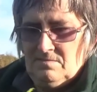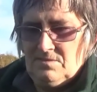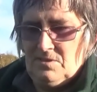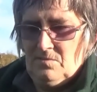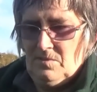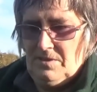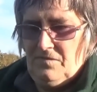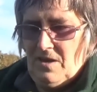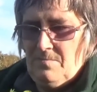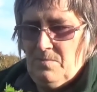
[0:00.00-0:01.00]
So
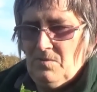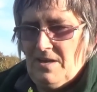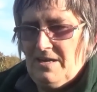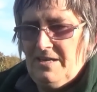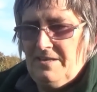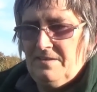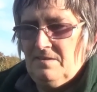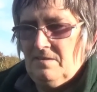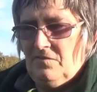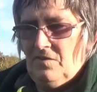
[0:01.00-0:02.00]
if I put that in,
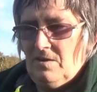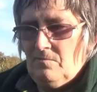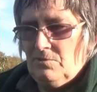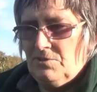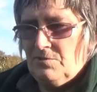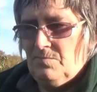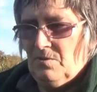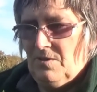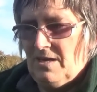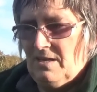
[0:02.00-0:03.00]
if I was to
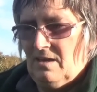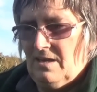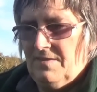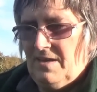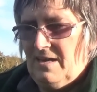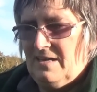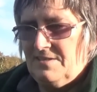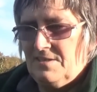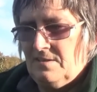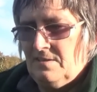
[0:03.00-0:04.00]
put that like
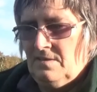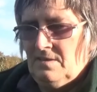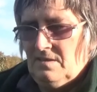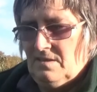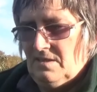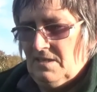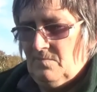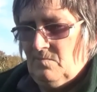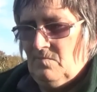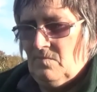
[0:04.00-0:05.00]
that,
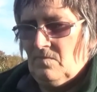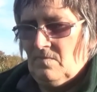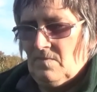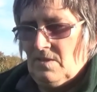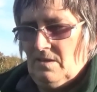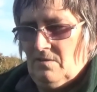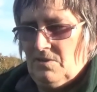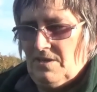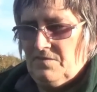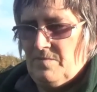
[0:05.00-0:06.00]
I
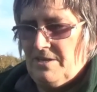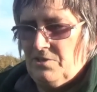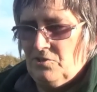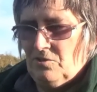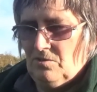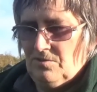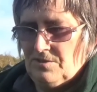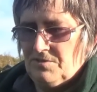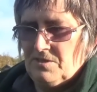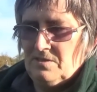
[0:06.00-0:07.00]
would have to make sure
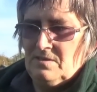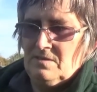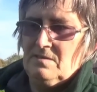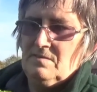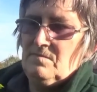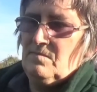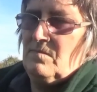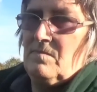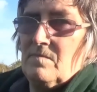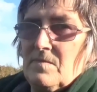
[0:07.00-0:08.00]
that,
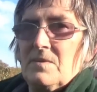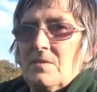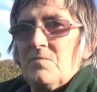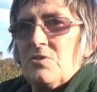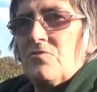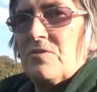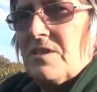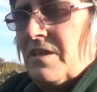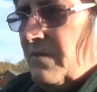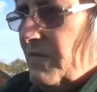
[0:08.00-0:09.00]
I'm just
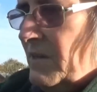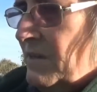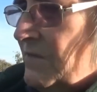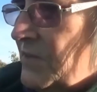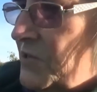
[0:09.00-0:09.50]
seeing if the